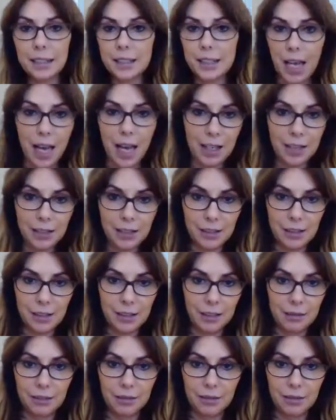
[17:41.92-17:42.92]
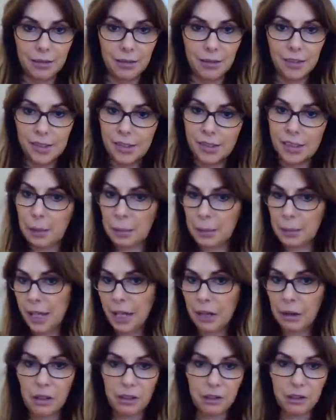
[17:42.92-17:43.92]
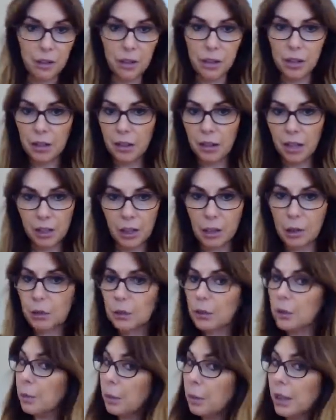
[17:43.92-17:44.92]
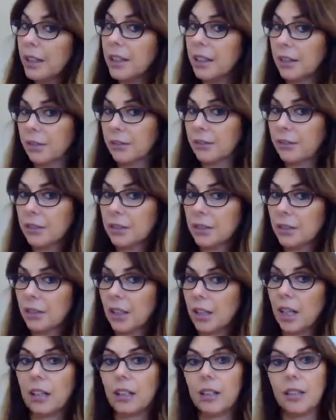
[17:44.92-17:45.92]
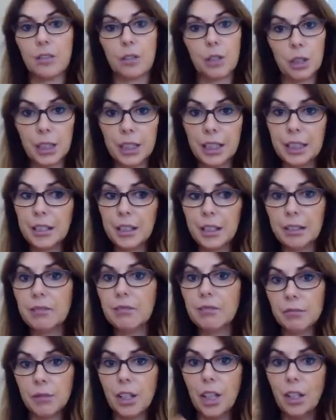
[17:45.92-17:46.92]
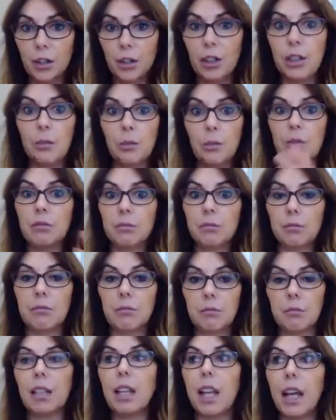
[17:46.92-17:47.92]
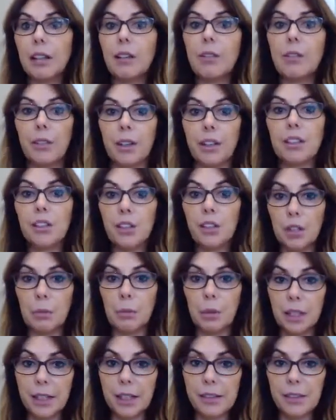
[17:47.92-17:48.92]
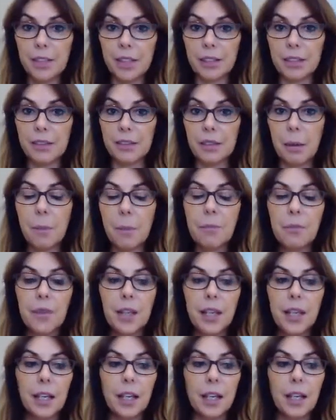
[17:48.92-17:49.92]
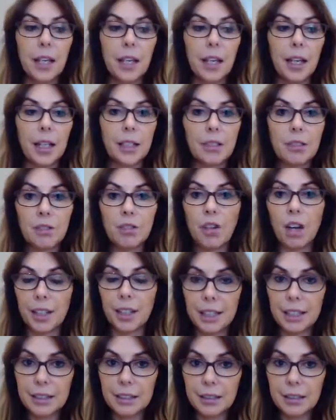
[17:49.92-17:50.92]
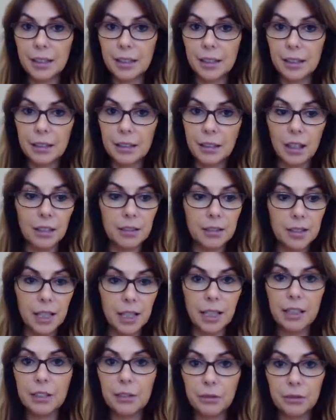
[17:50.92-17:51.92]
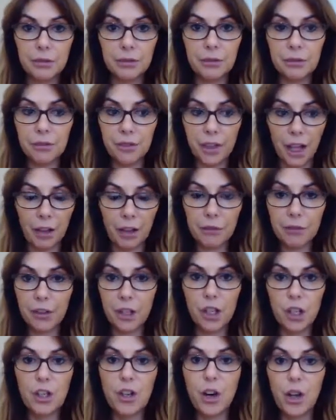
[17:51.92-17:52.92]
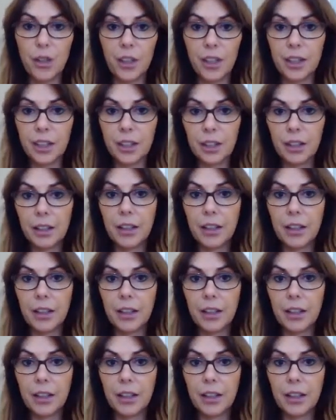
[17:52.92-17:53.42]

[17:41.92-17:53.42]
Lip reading: task, stepping out of an old belief and creating a new life and a new belief system. It's not easy. I'll tell you that for nothing.